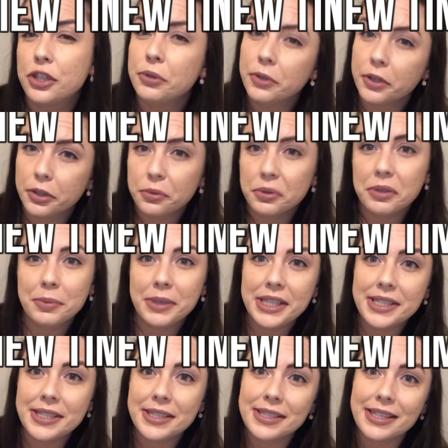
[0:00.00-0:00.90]
2 or 3
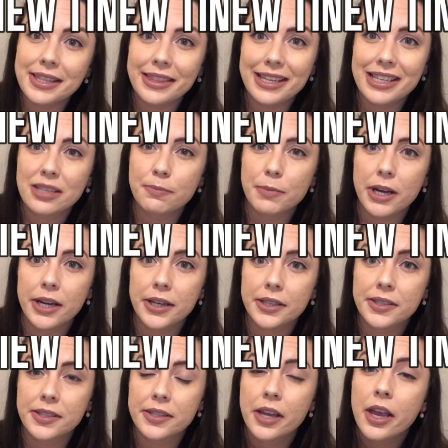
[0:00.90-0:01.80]
pieces in this
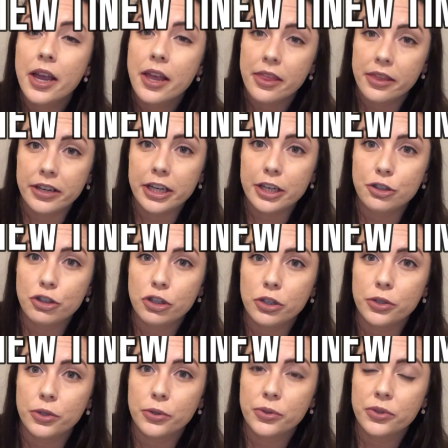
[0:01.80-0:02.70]
box that I
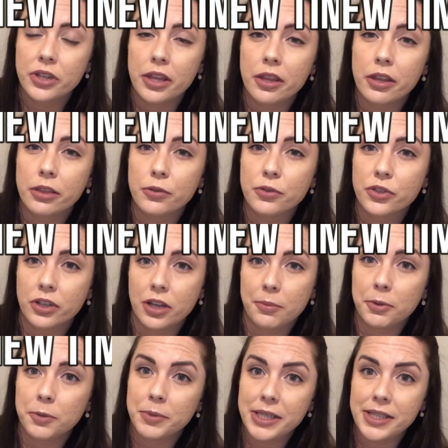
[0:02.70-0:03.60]
chose, and then there's a
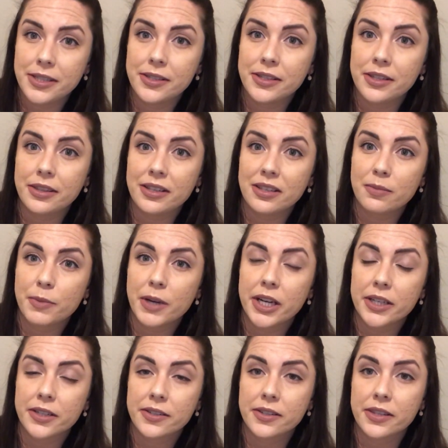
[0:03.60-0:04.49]
couple pieces in this
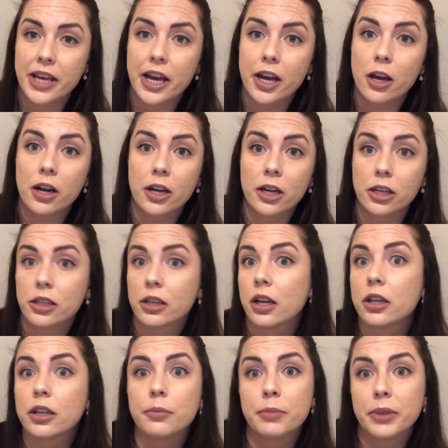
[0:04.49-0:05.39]
box that are
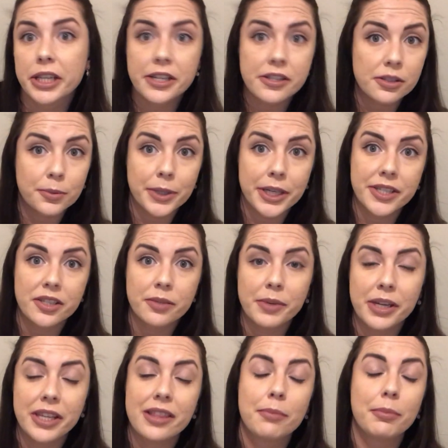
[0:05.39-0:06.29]
a complete surprise
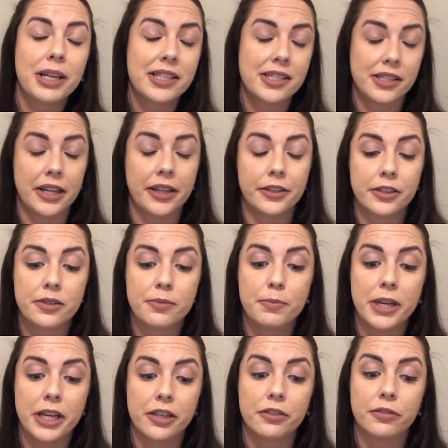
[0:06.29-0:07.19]
to me that my
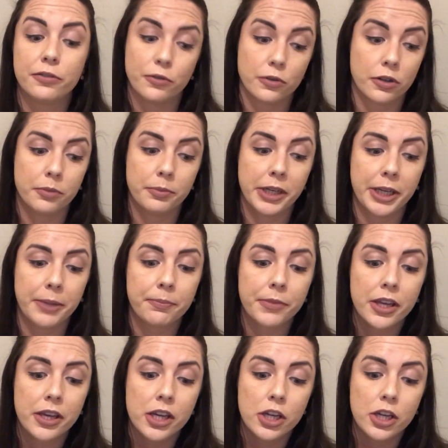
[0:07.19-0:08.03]
stylist picked for me.